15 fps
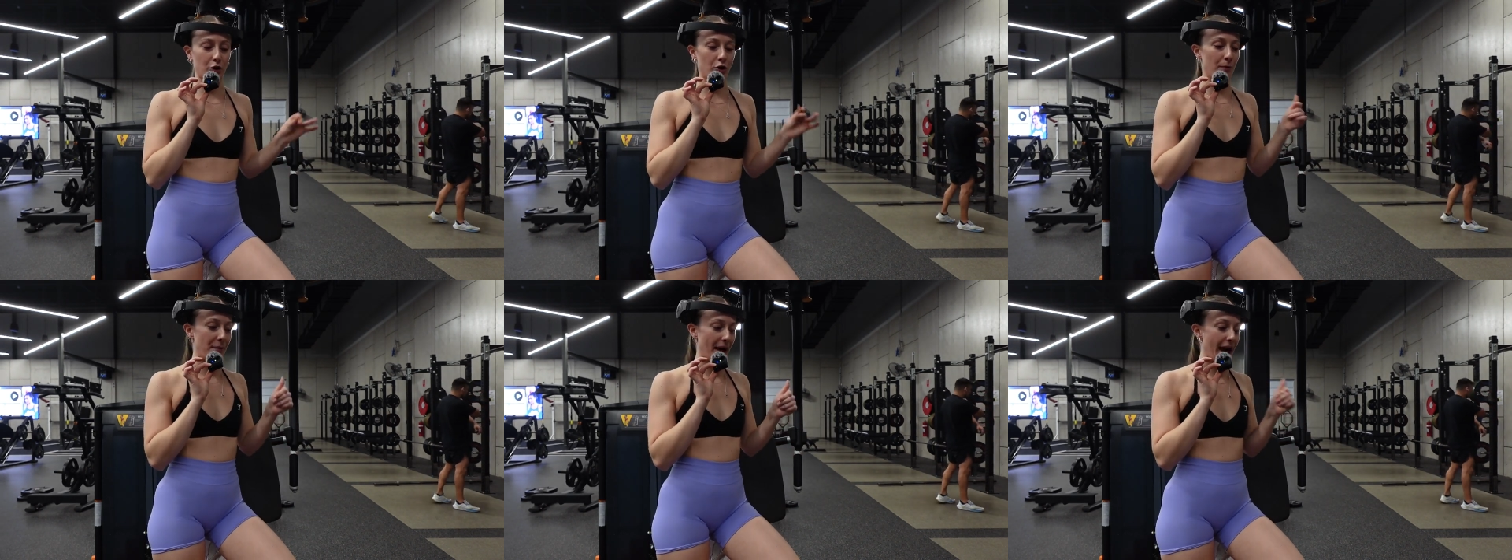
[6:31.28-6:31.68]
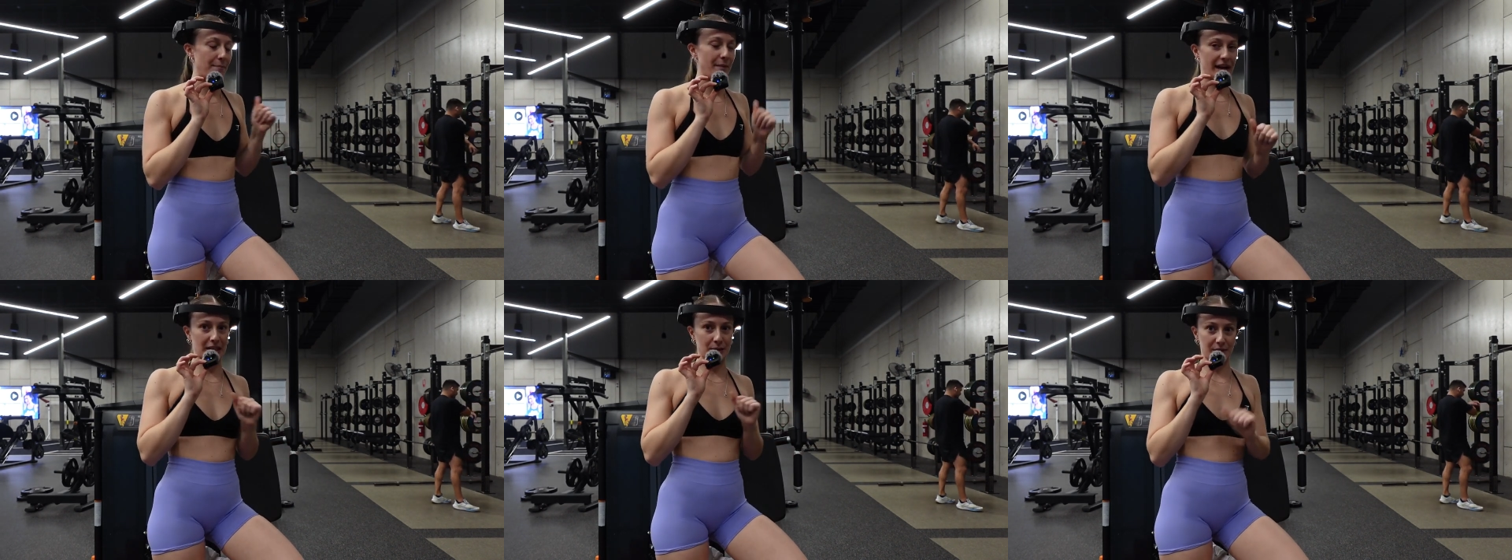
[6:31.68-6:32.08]
or a bad
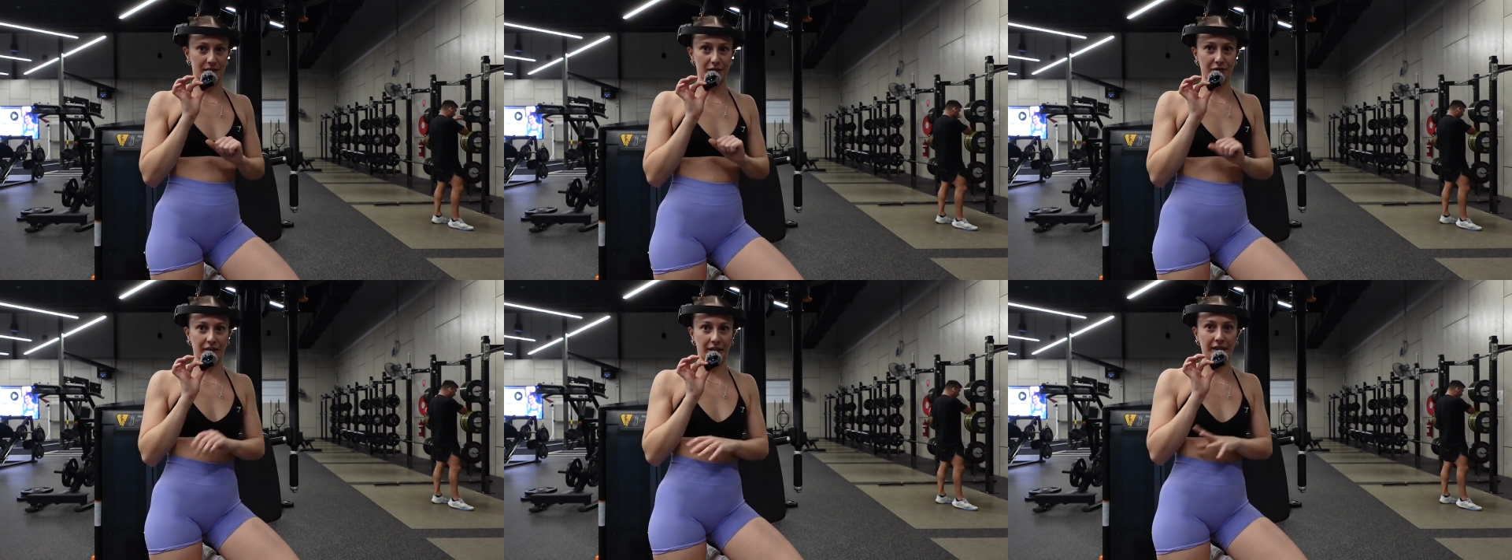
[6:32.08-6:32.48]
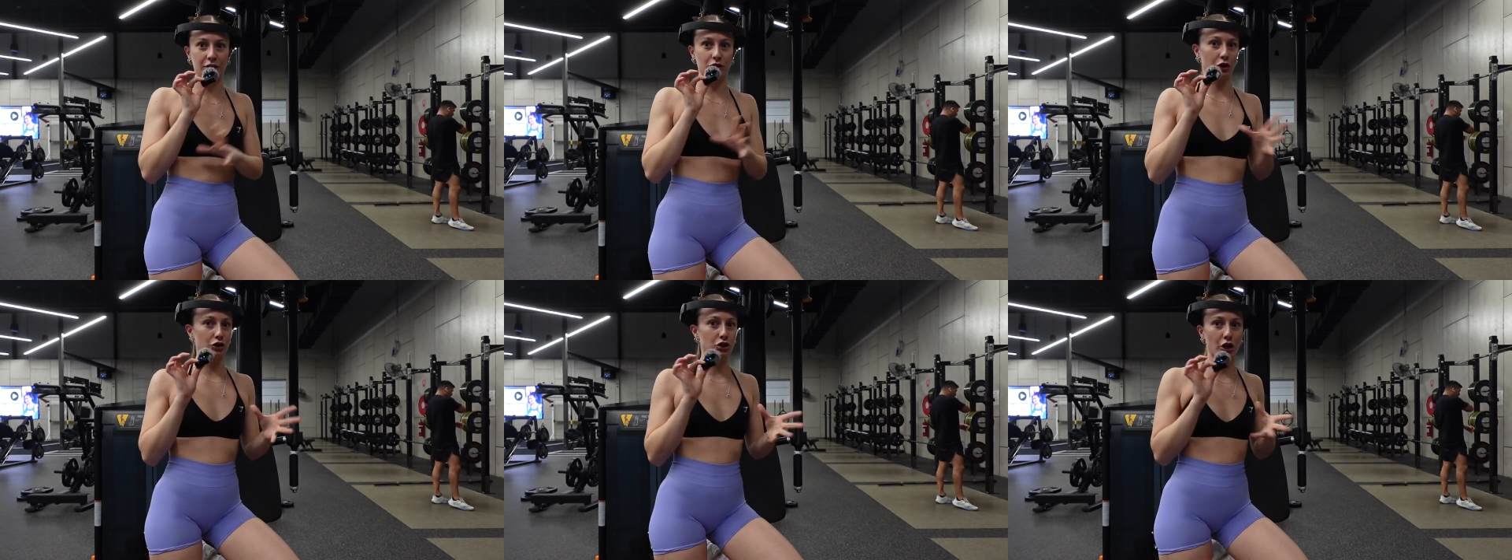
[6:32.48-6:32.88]
back specifically,
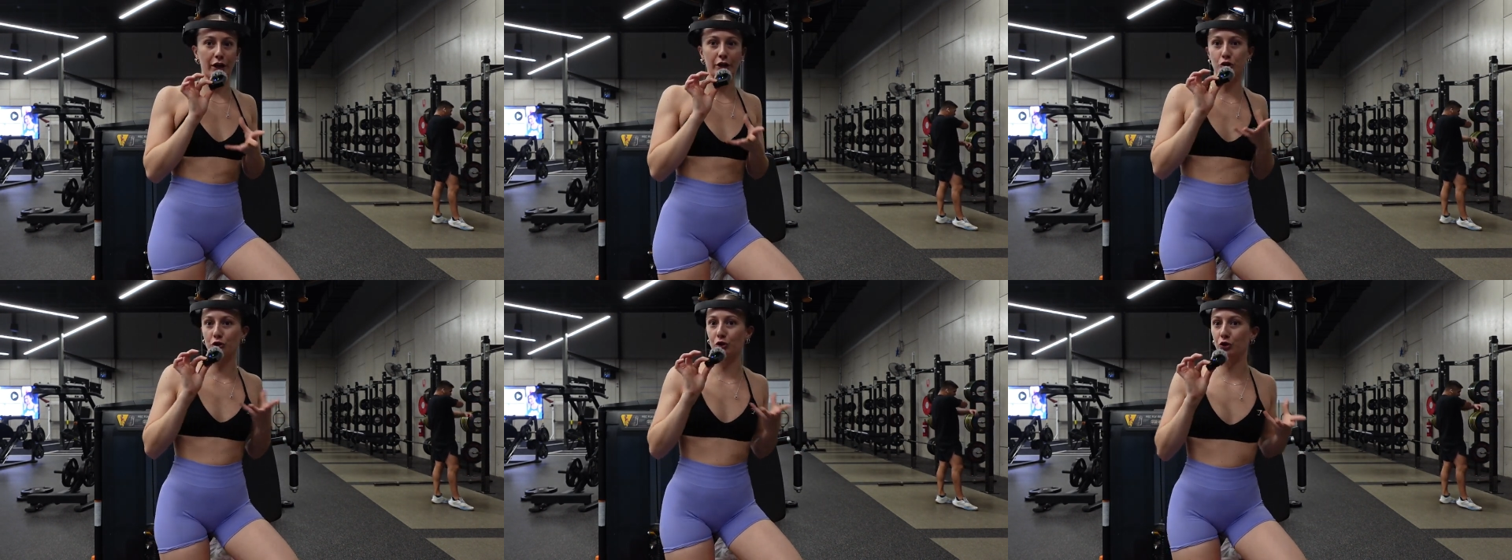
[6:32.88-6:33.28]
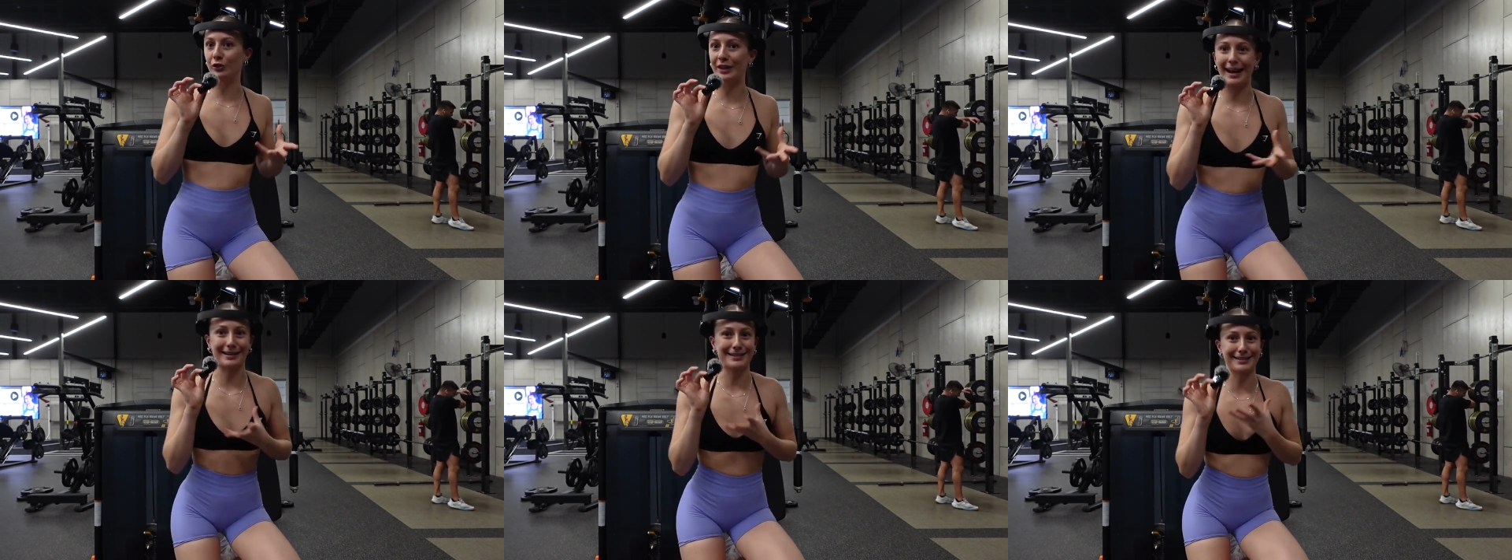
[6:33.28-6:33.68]
don't try and do
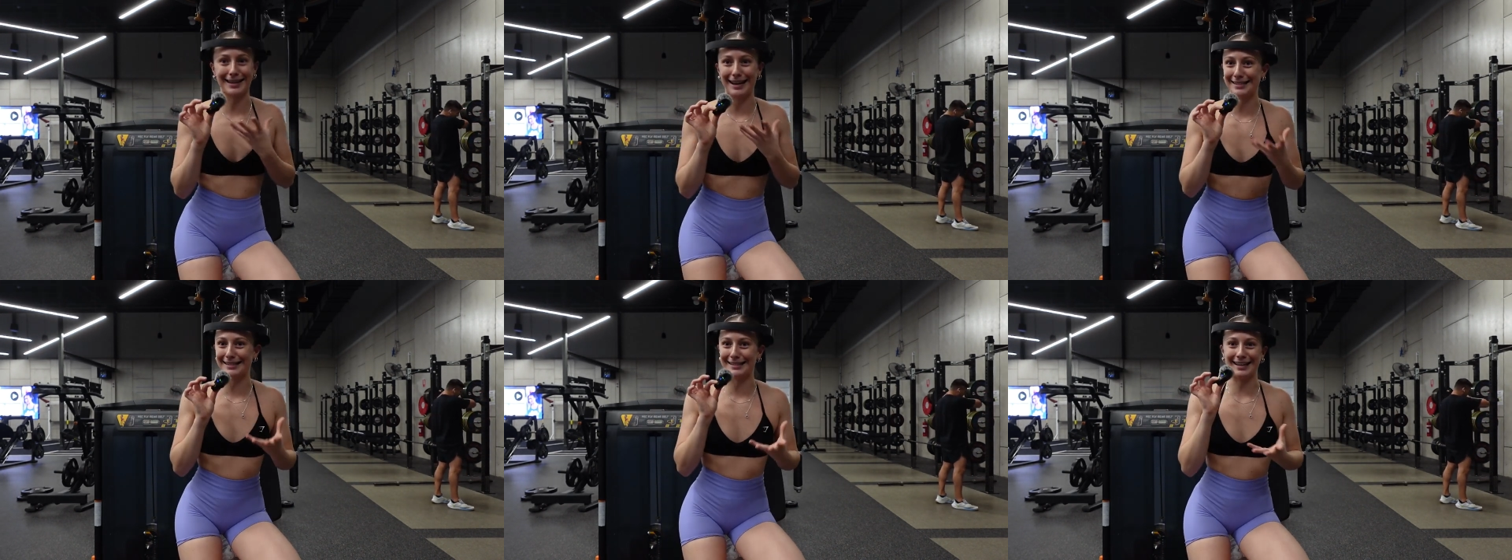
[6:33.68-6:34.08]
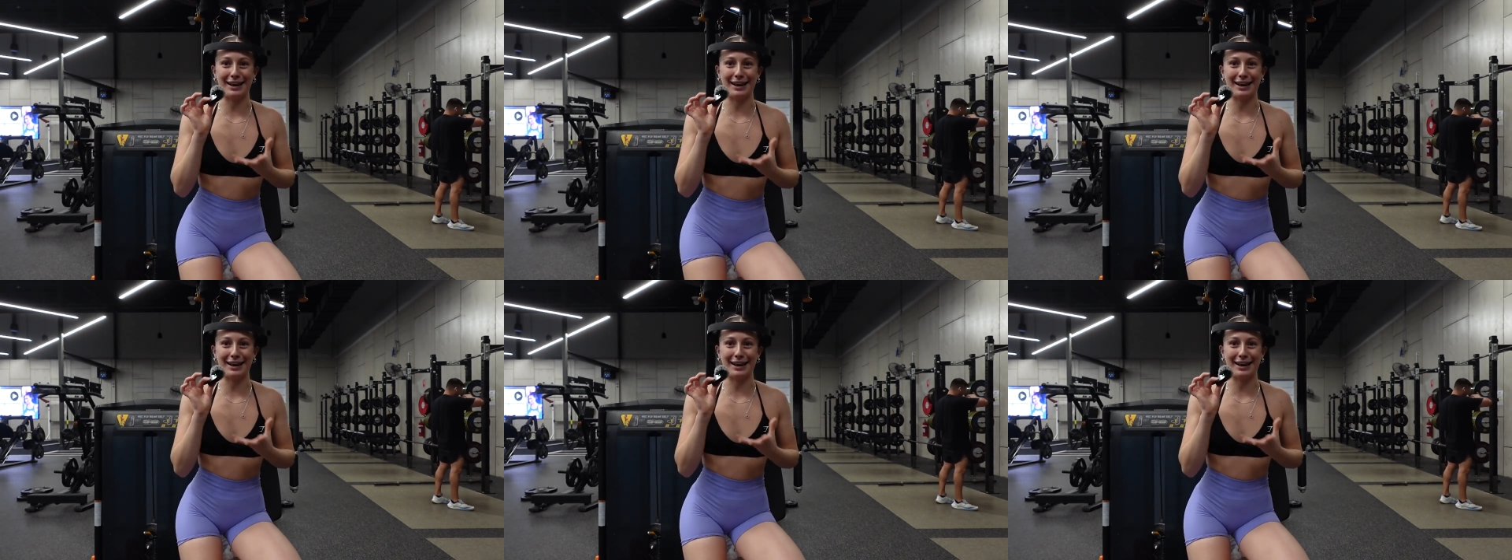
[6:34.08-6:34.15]
the exercises